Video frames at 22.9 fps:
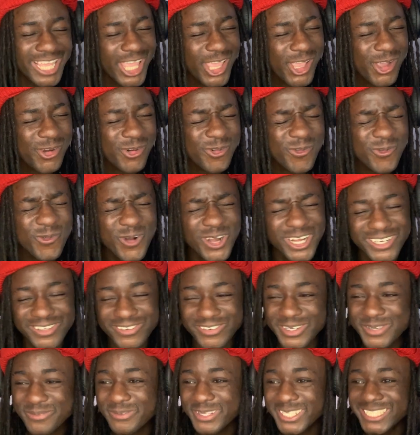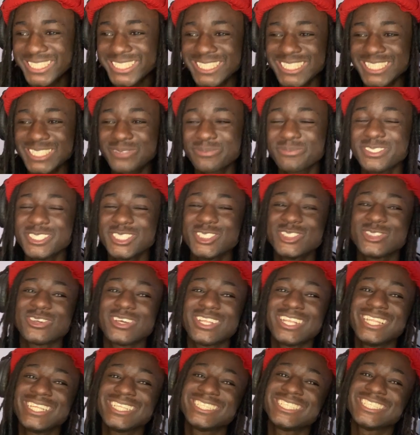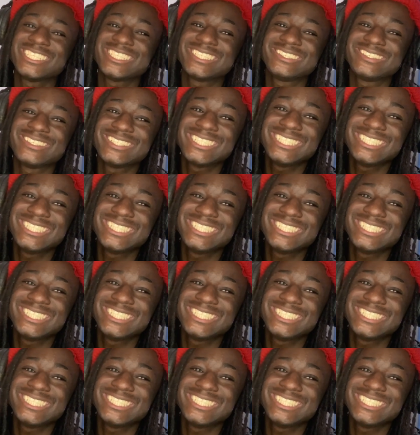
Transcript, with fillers: Wagwan, my Jesus, me Joelette, and